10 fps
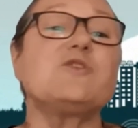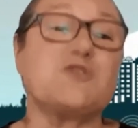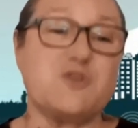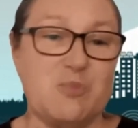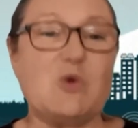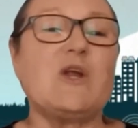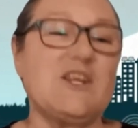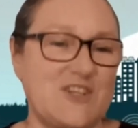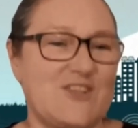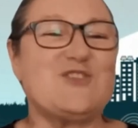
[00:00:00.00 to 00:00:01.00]
whilst
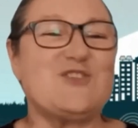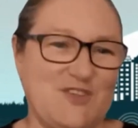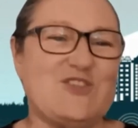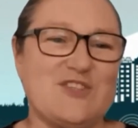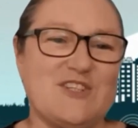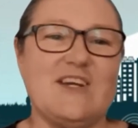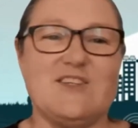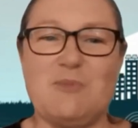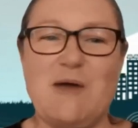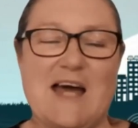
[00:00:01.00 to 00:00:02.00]
supporting each other's
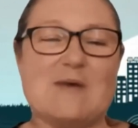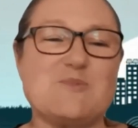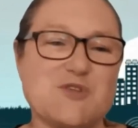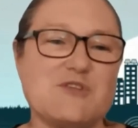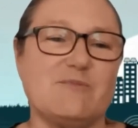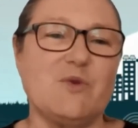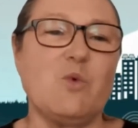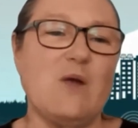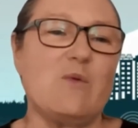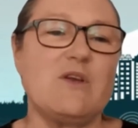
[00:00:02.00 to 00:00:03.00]
diversity as
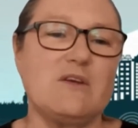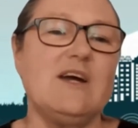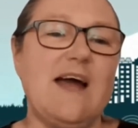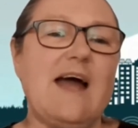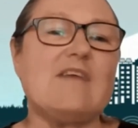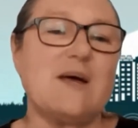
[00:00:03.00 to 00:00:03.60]
perhaps the way we